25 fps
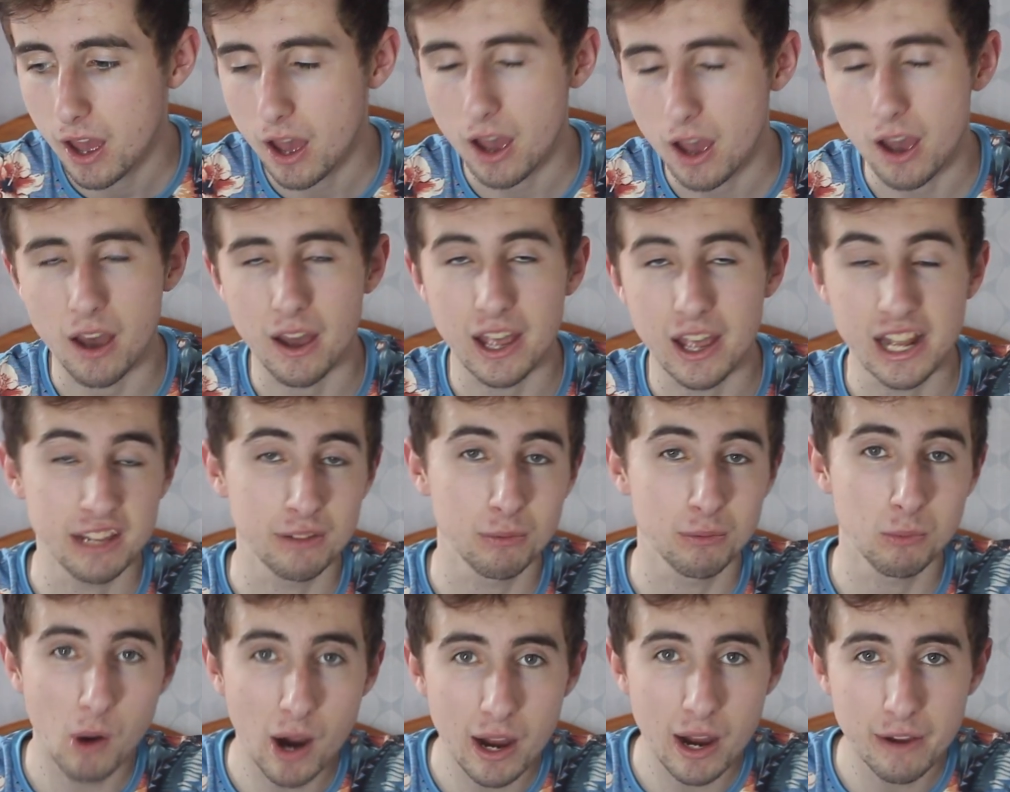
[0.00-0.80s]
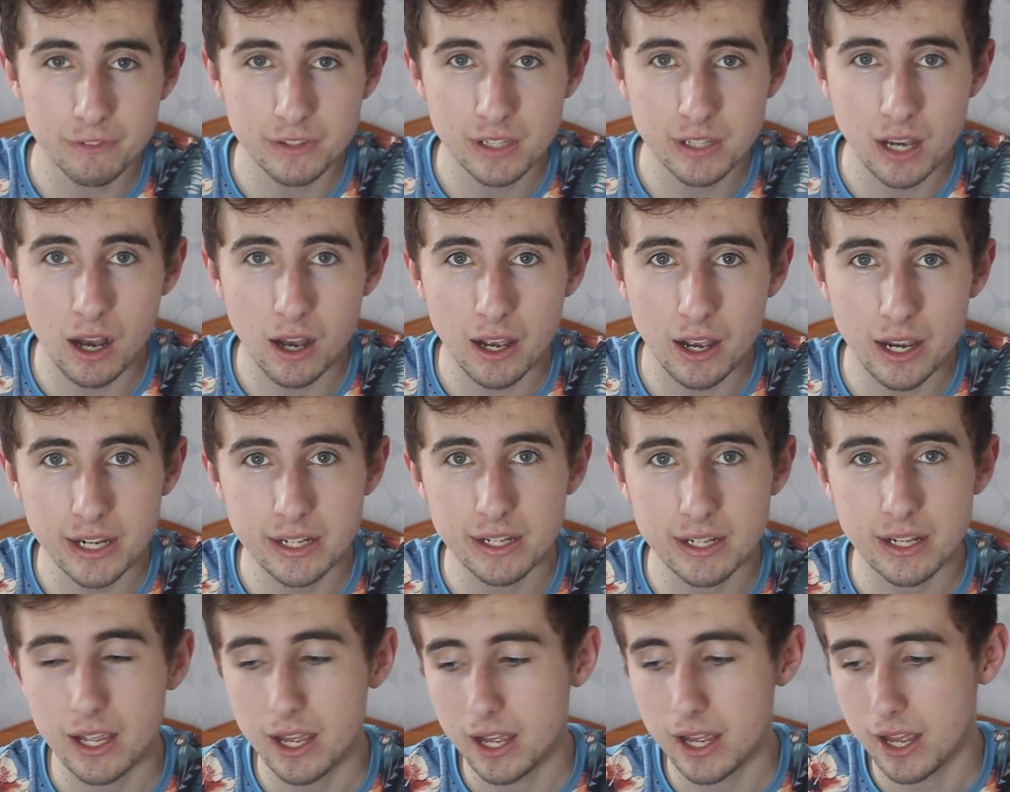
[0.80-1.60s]
Uh, his wife
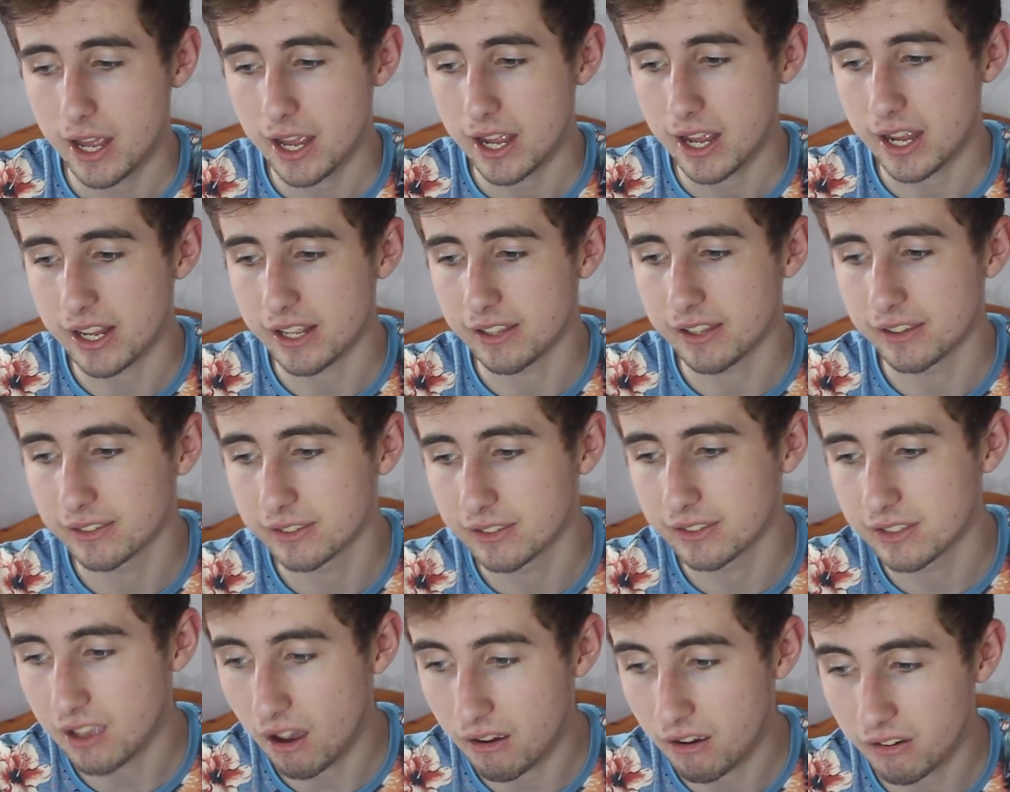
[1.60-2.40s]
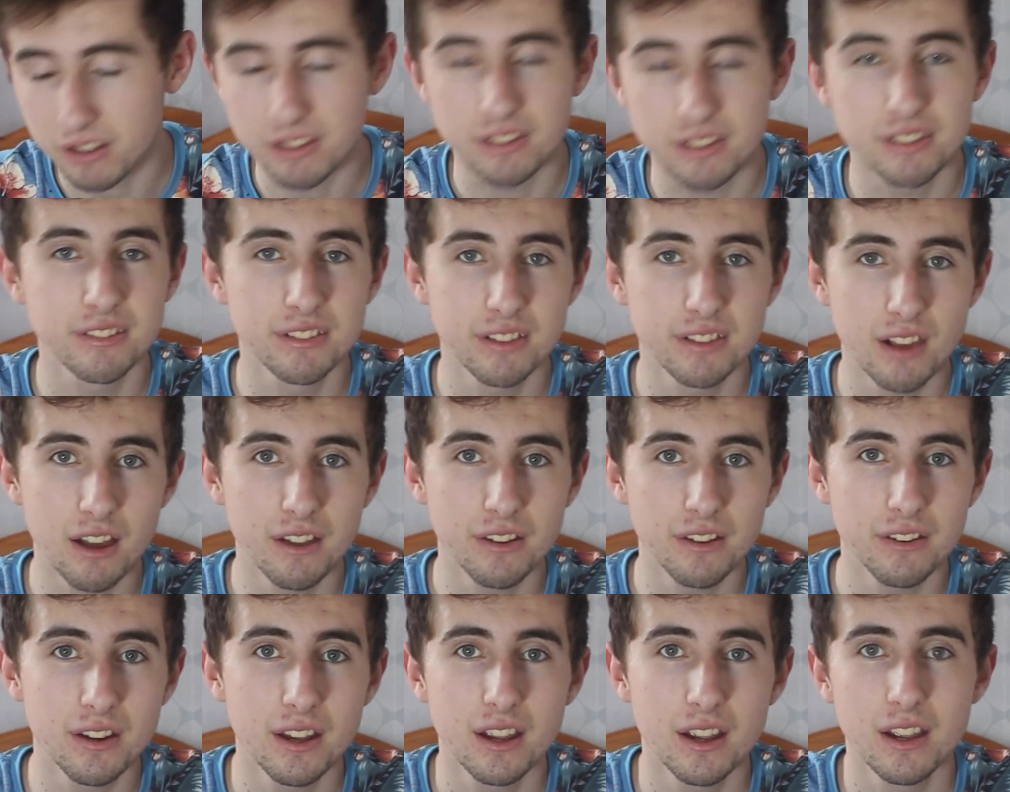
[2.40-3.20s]
died, his youngest
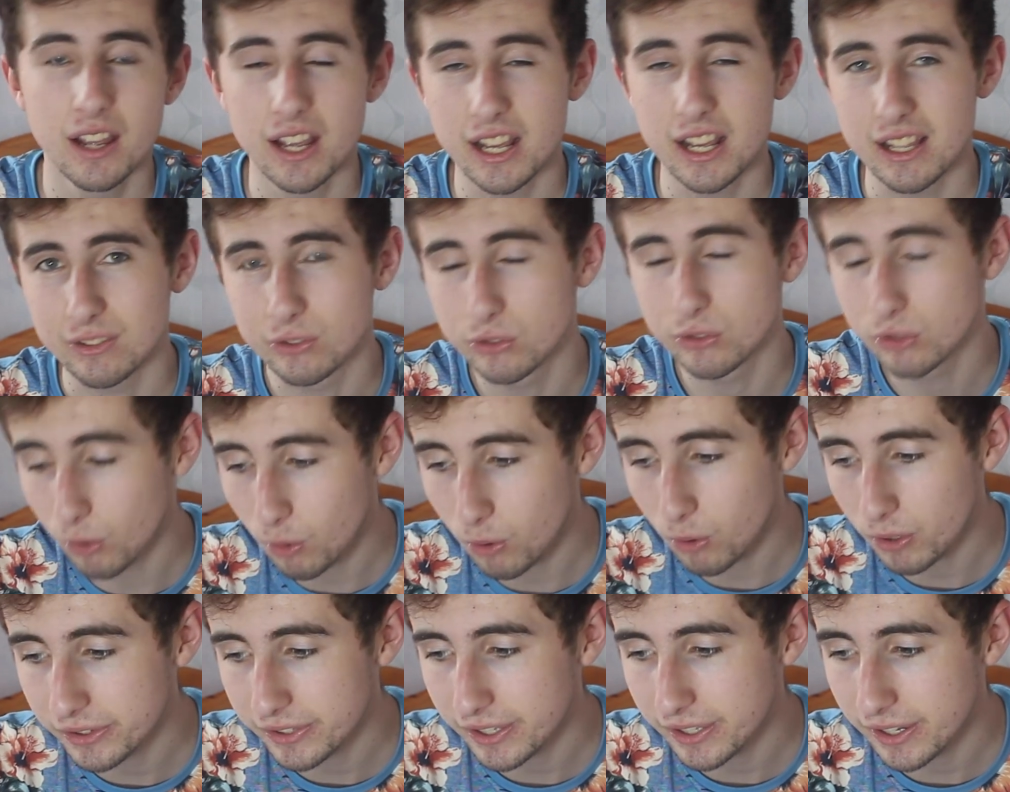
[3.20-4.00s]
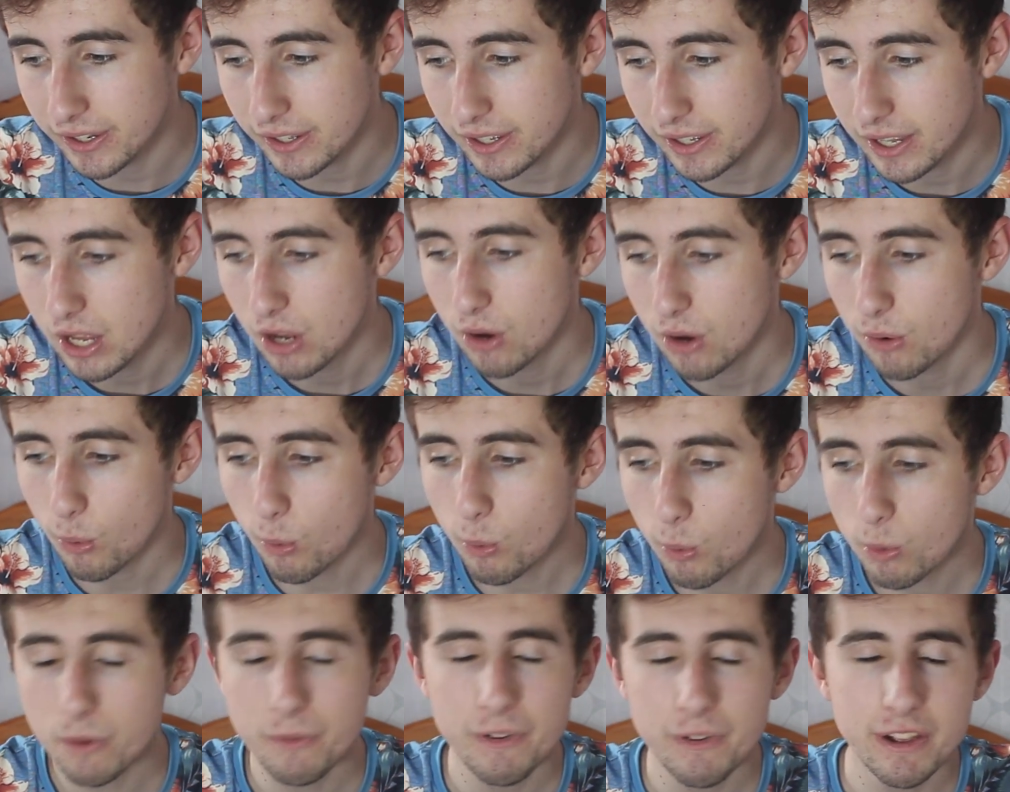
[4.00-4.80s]
son, his daughter
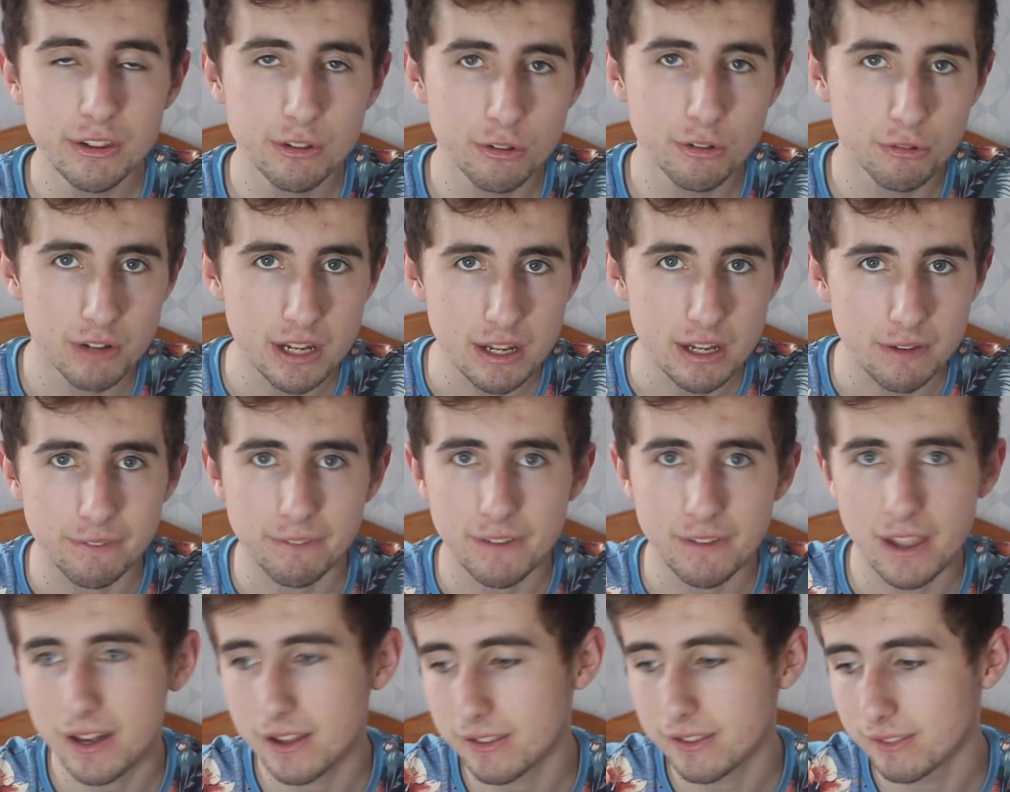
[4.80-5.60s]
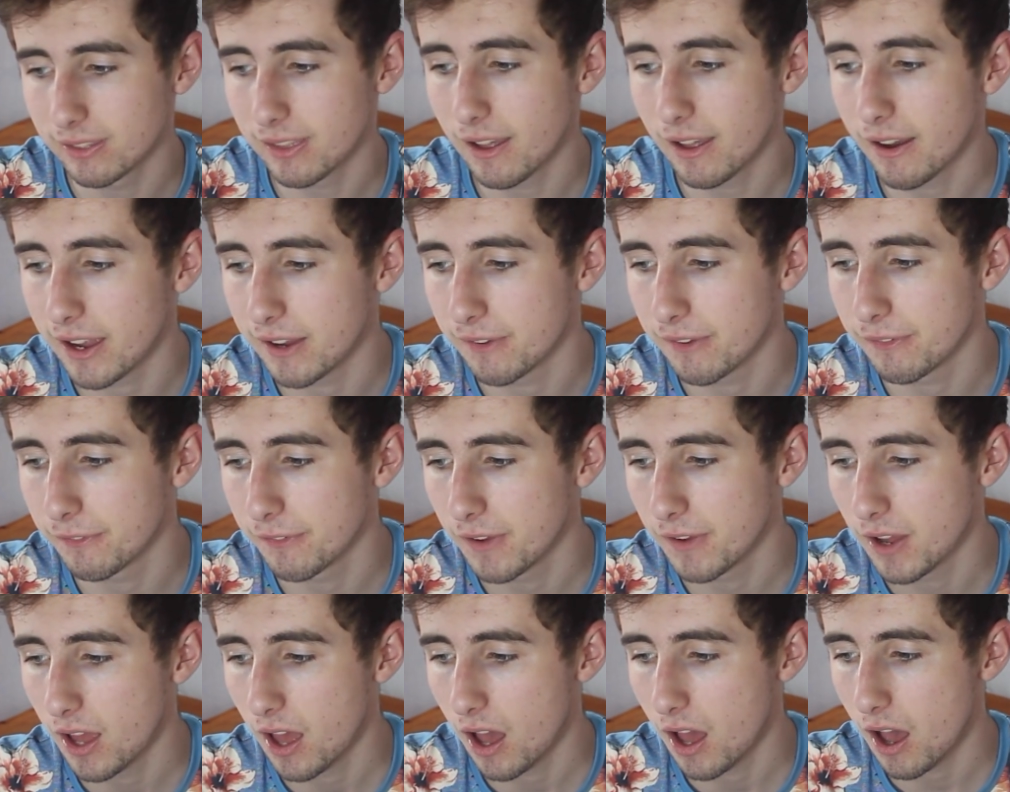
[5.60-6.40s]
all of his grief in his
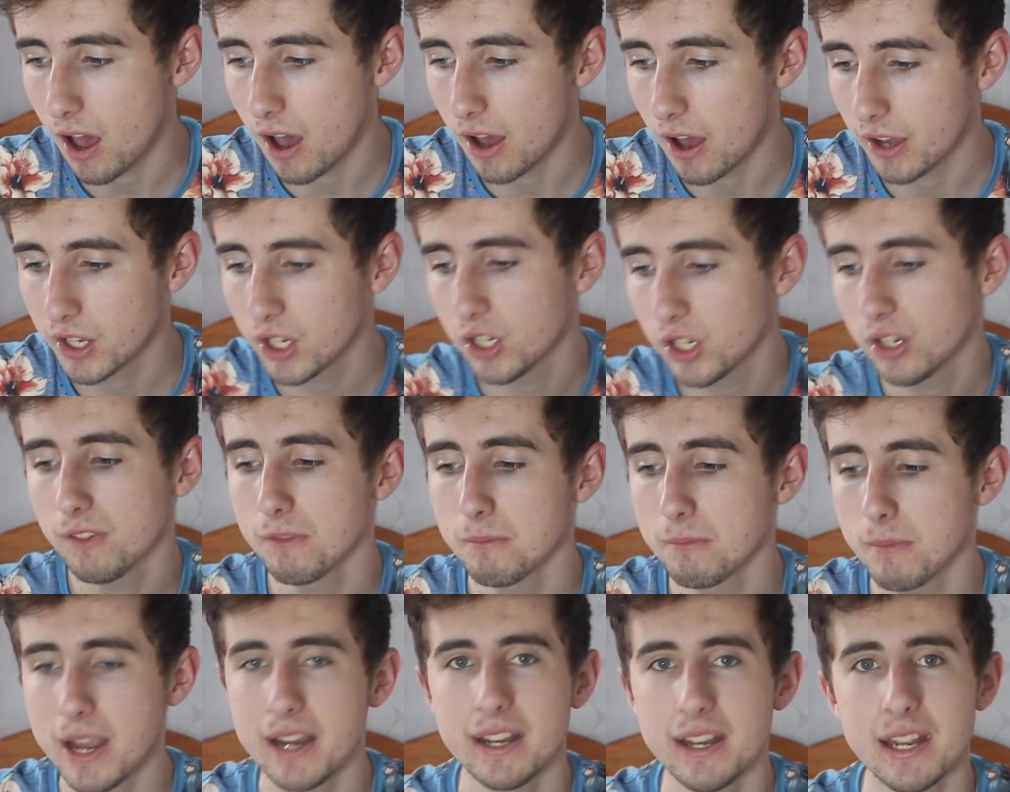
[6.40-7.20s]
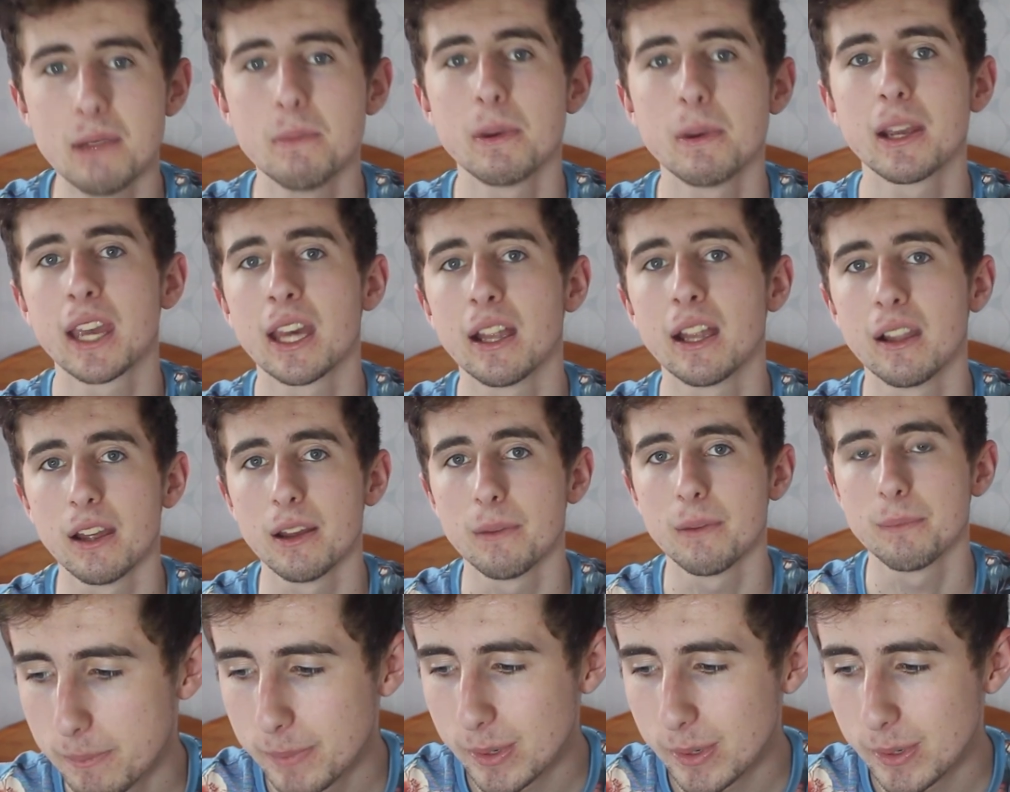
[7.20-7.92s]
life uh, could have made him a killer.